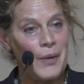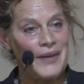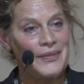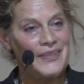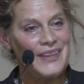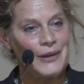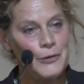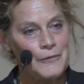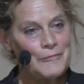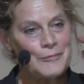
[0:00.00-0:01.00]
when the
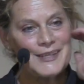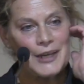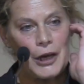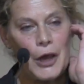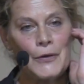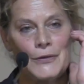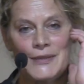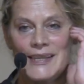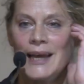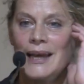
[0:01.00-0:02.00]
Louvre was closed